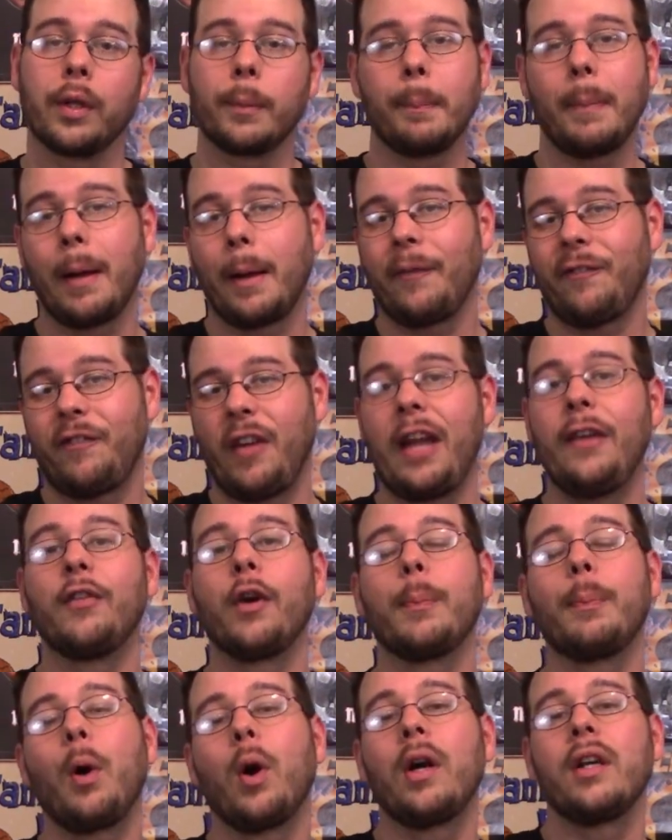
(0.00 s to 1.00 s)
The, my
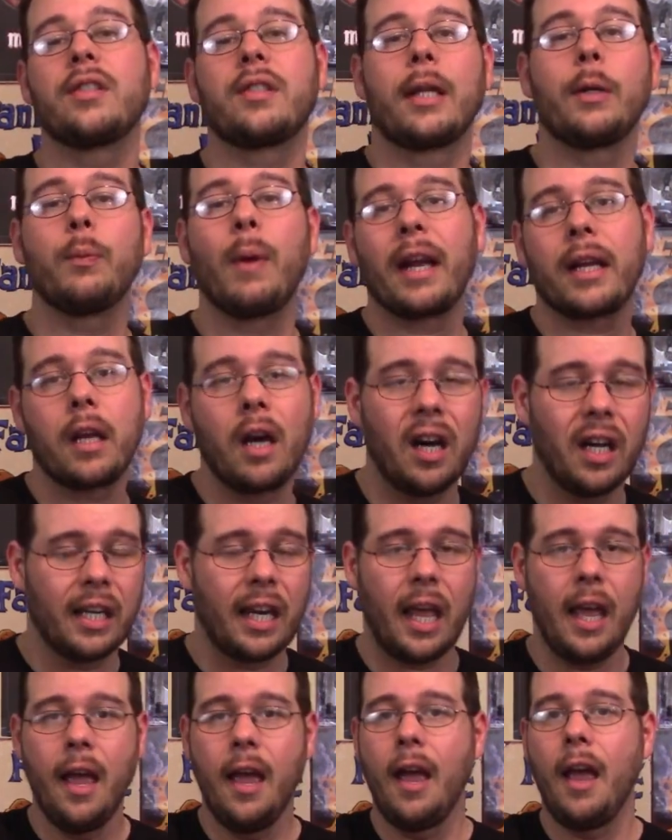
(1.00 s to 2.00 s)
favorite part is they
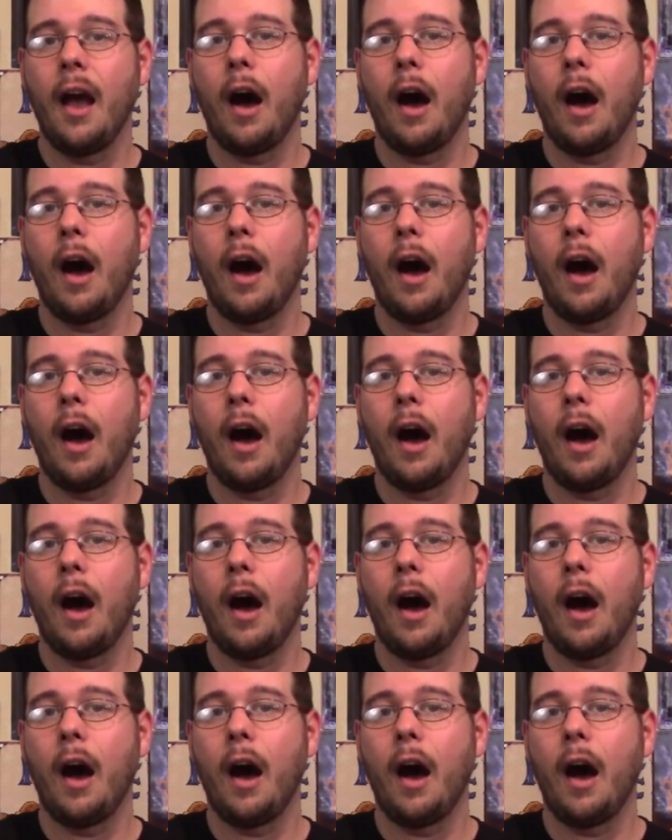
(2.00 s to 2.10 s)
retcon